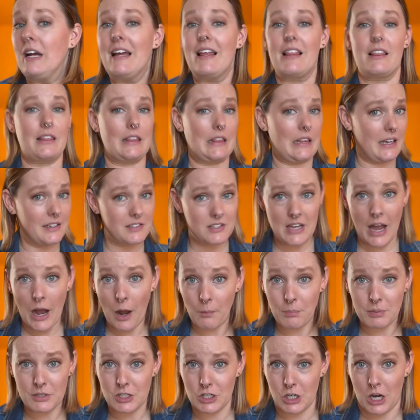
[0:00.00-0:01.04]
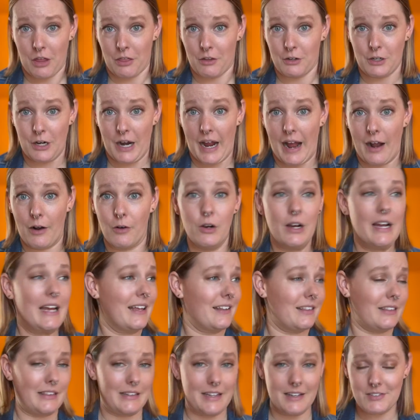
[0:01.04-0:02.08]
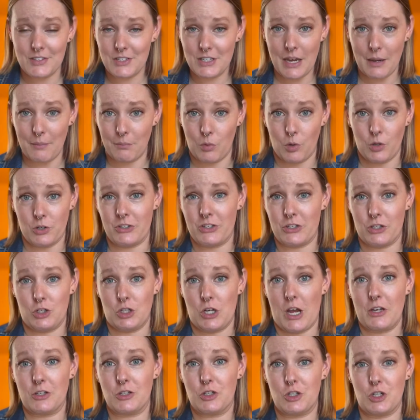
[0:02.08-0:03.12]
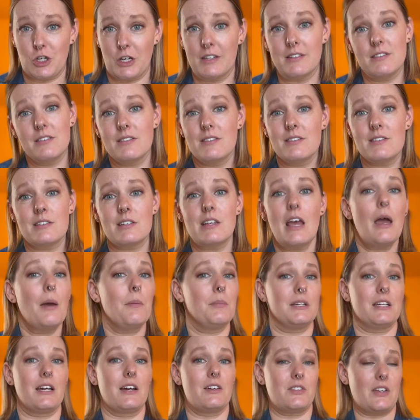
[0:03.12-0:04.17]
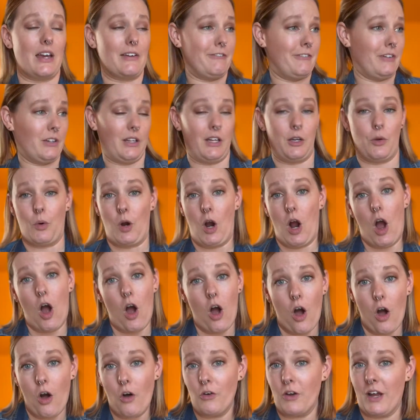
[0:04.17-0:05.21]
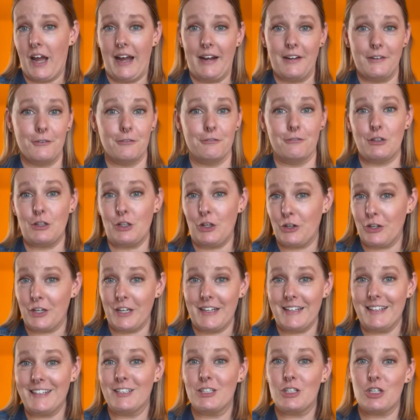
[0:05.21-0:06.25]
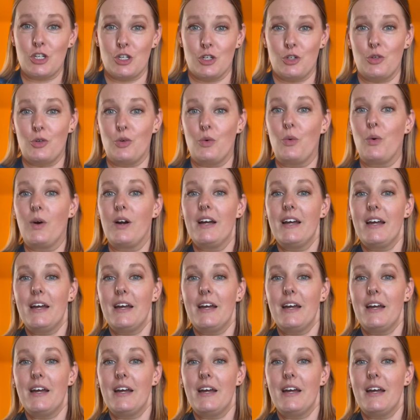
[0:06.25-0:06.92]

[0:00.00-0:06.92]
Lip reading: Let's help each other out. Let's get more suggestions, because I feel like we're all kind of looking to